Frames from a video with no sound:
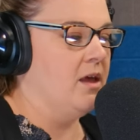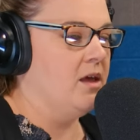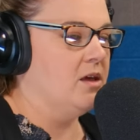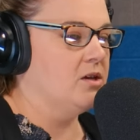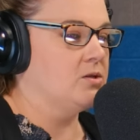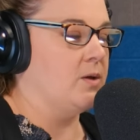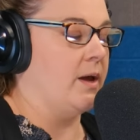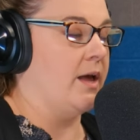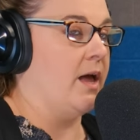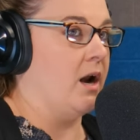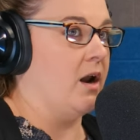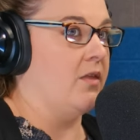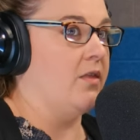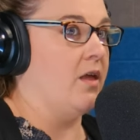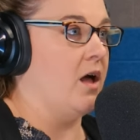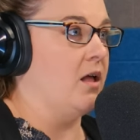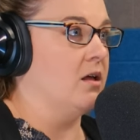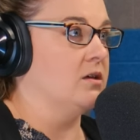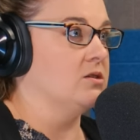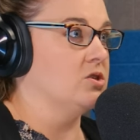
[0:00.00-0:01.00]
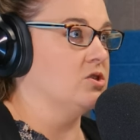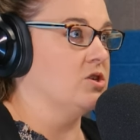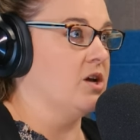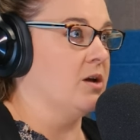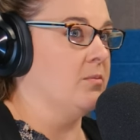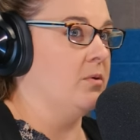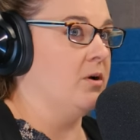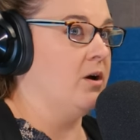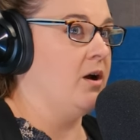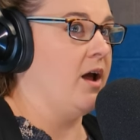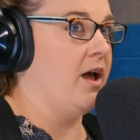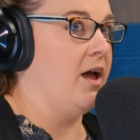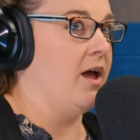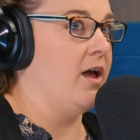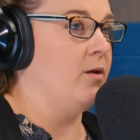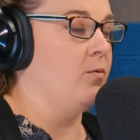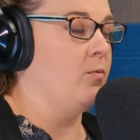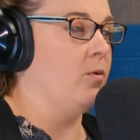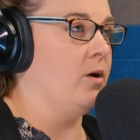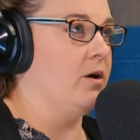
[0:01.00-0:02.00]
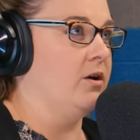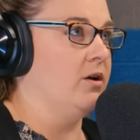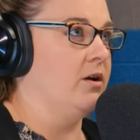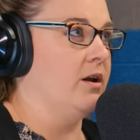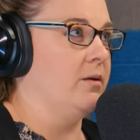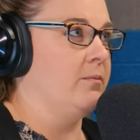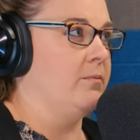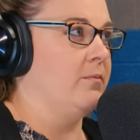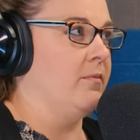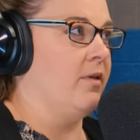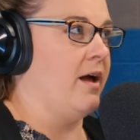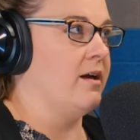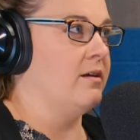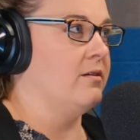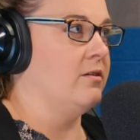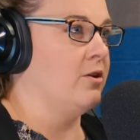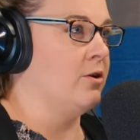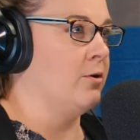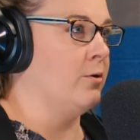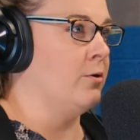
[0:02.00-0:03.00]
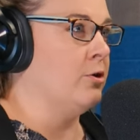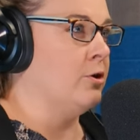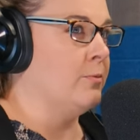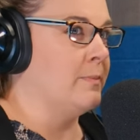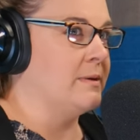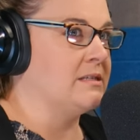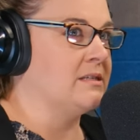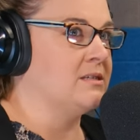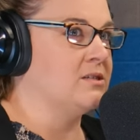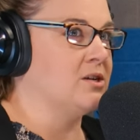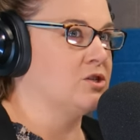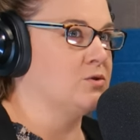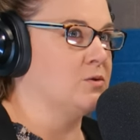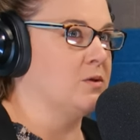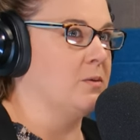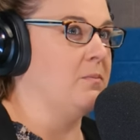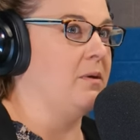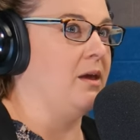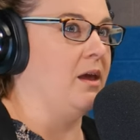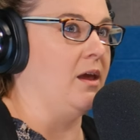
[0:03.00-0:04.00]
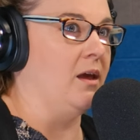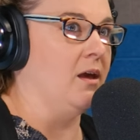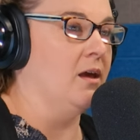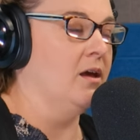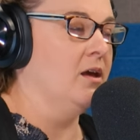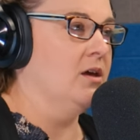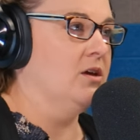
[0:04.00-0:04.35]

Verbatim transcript: So I got on the Hollister Chamber, and while your business starts with a B,